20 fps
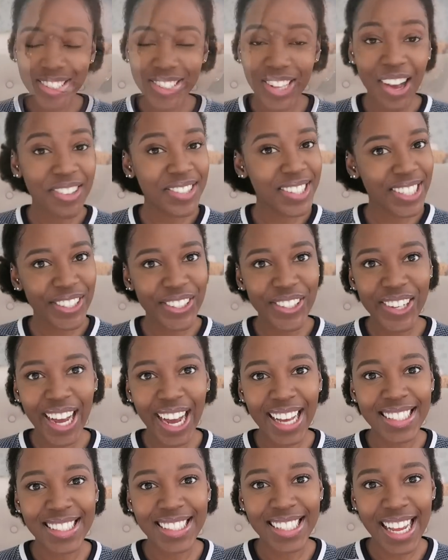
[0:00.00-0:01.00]
so I'll see you
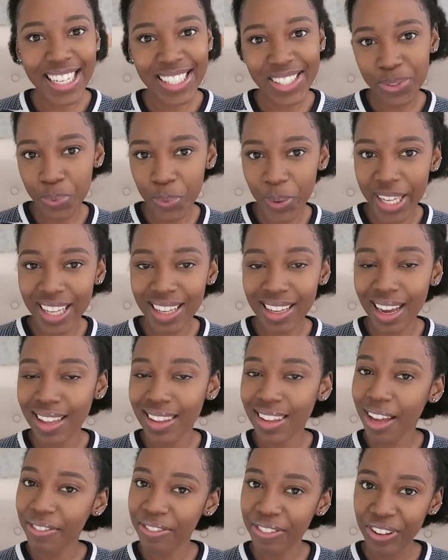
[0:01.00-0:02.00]
guys next week. I
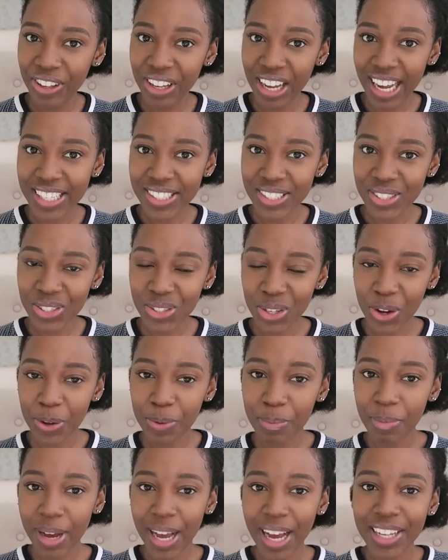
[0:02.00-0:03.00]
love you guys so
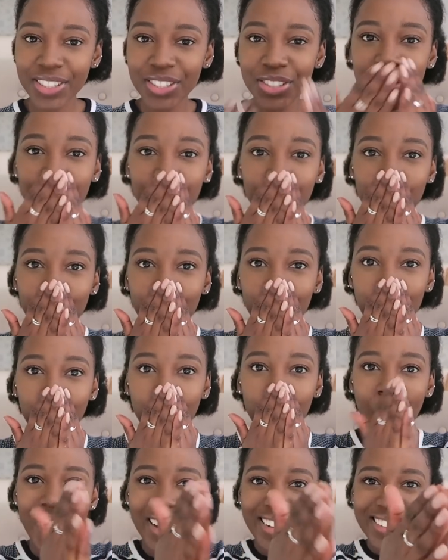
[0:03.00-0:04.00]
much.
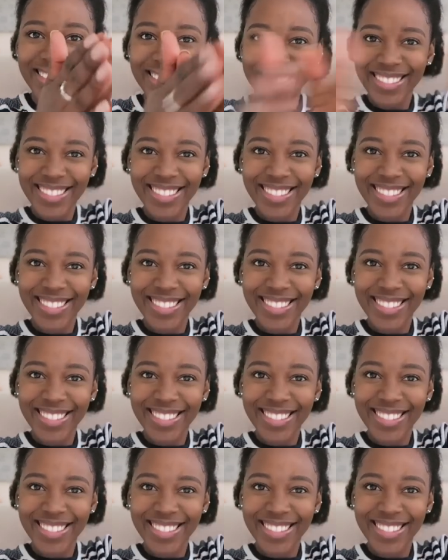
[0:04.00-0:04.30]
Mwah.